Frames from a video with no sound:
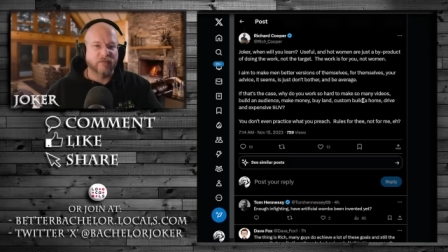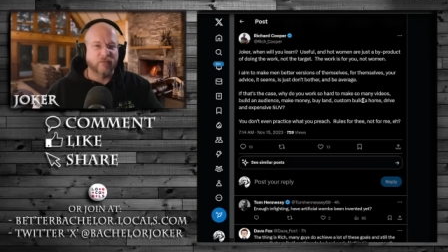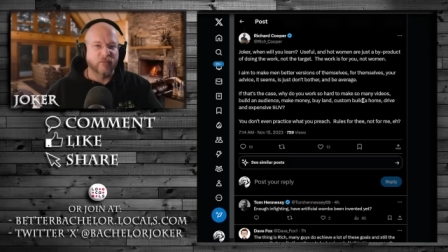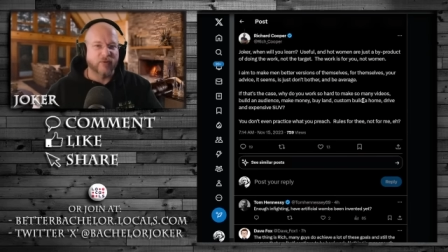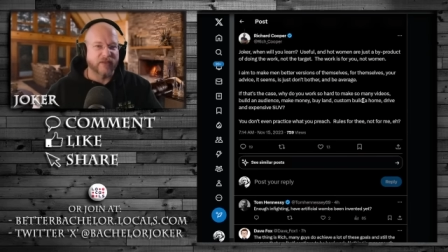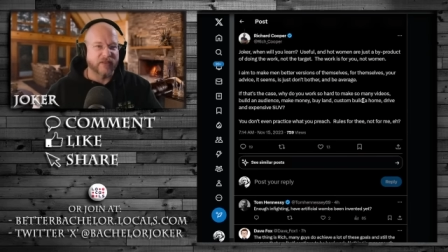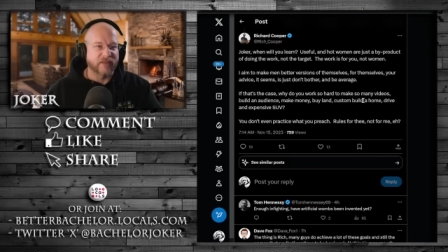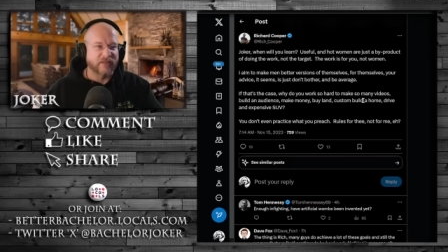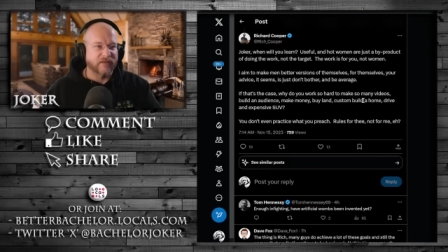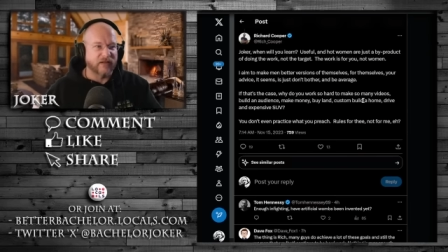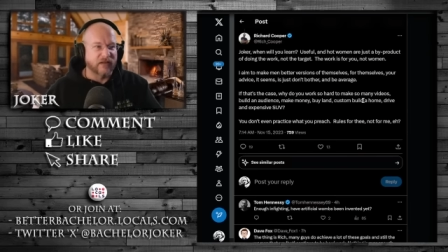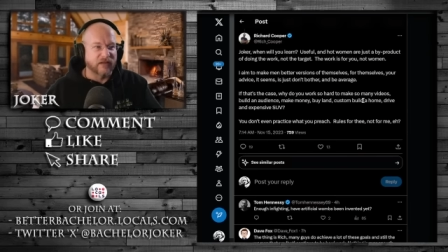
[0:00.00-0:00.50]

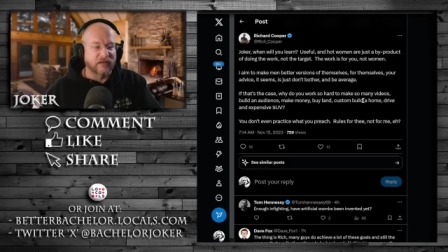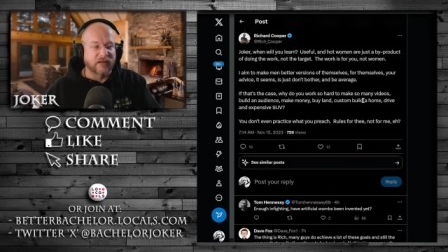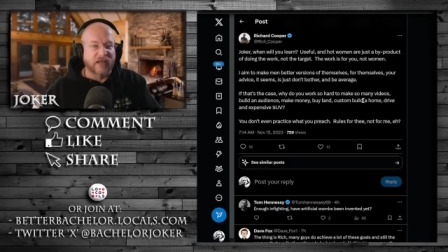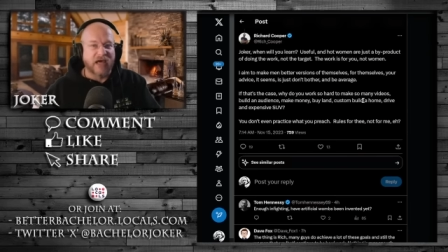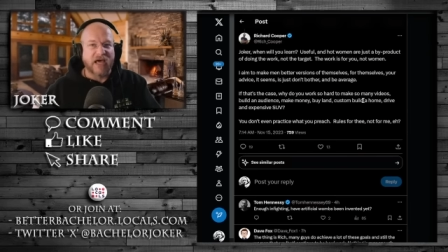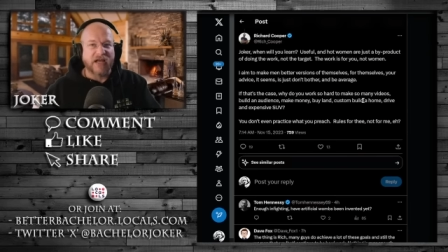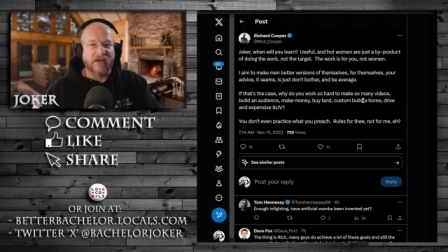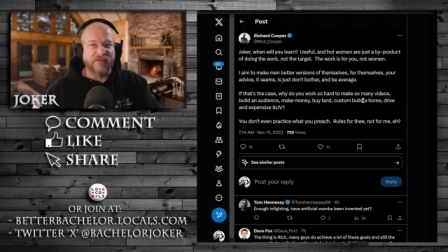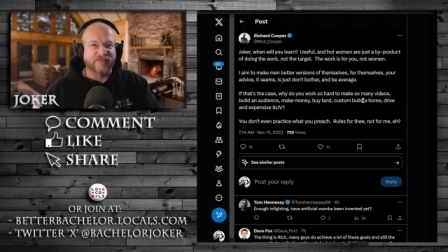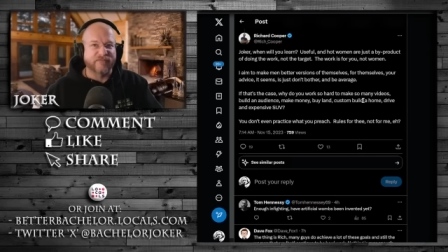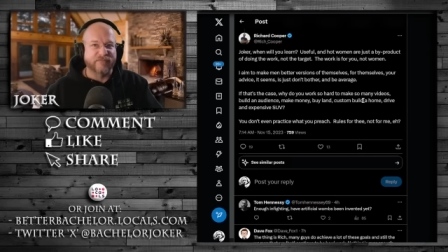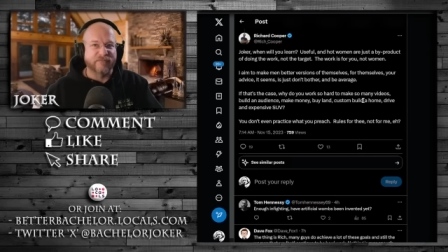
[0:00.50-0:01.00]
a
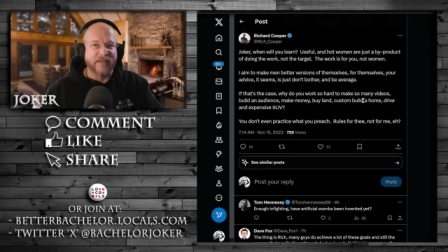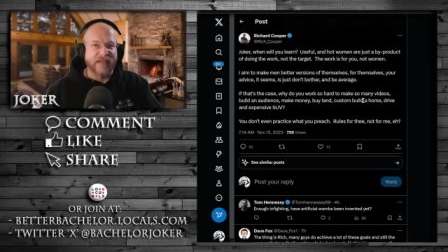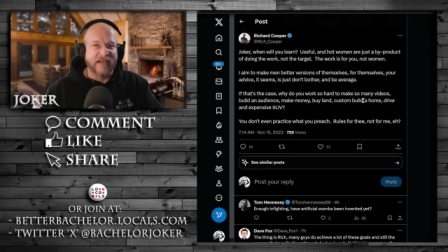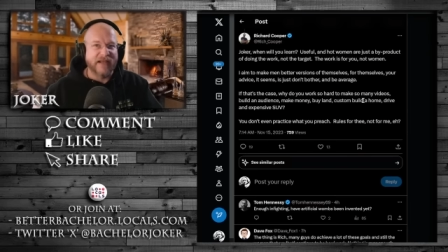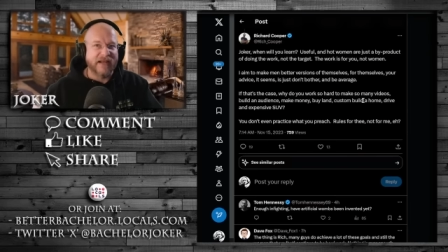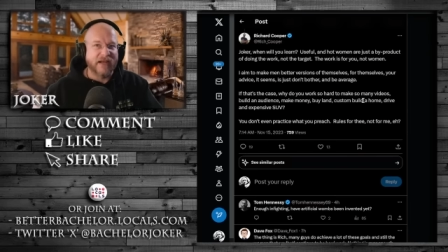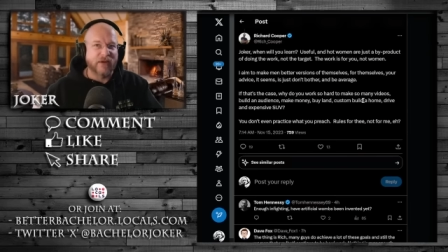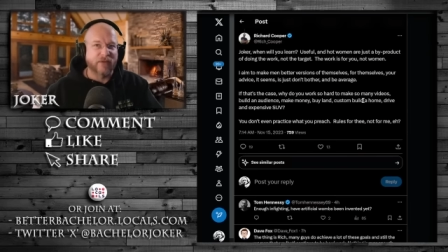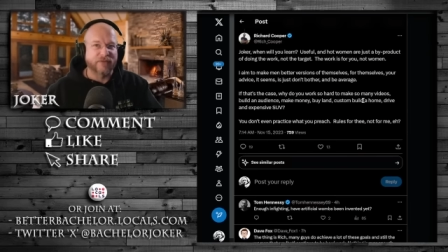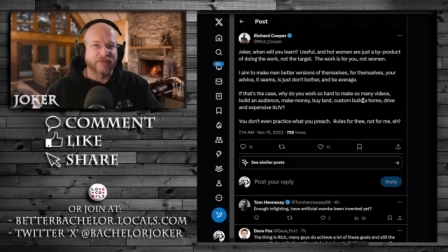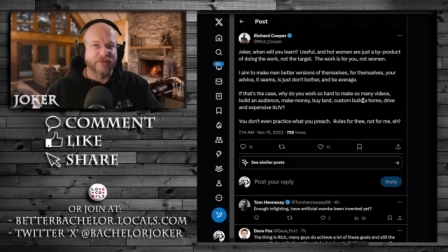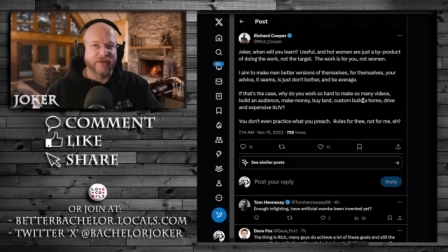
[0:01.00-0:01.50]
lot of men
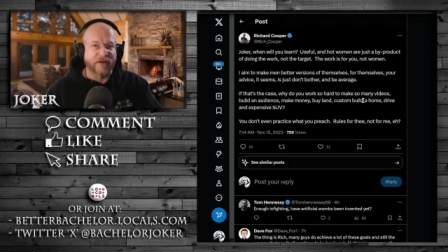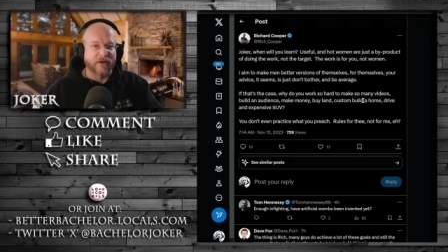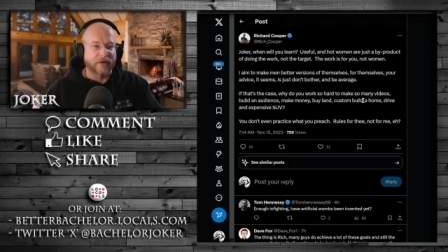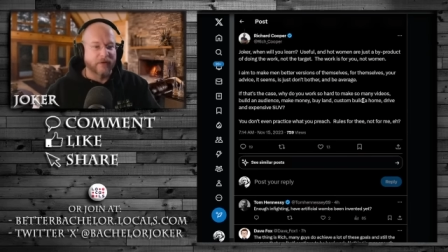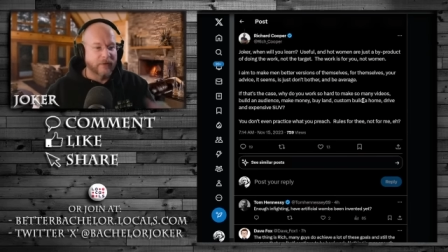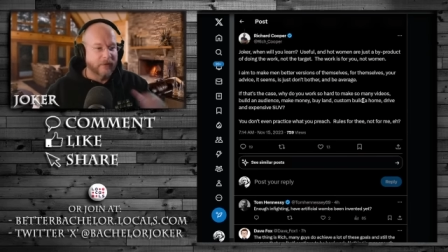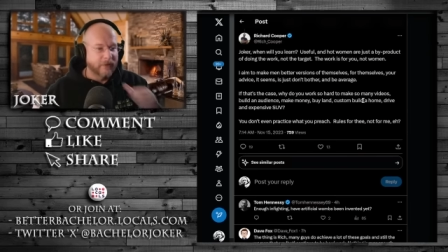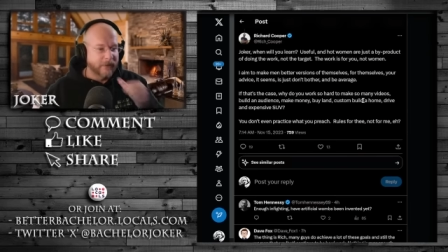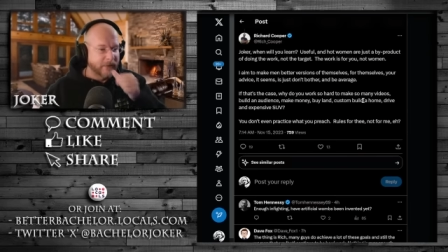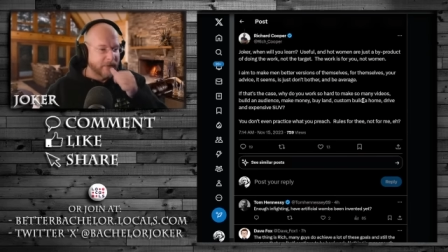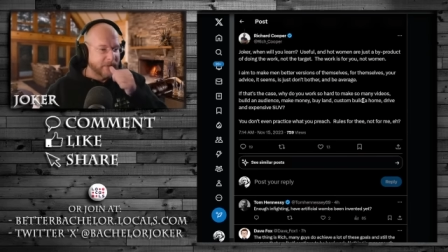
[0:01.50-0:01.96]
out there